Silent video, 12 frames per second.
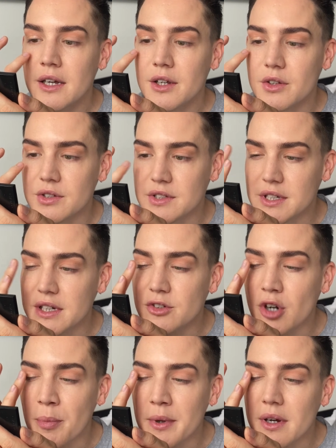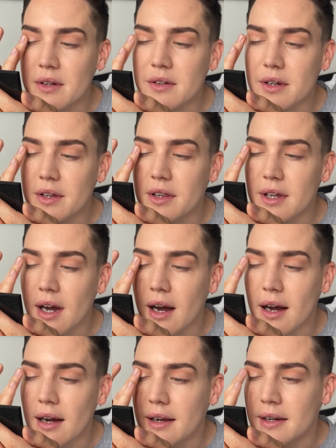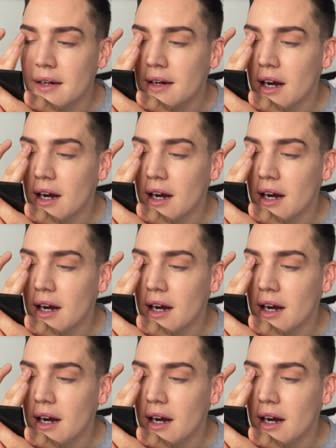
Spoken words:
You'll see it dropping underneath the eye.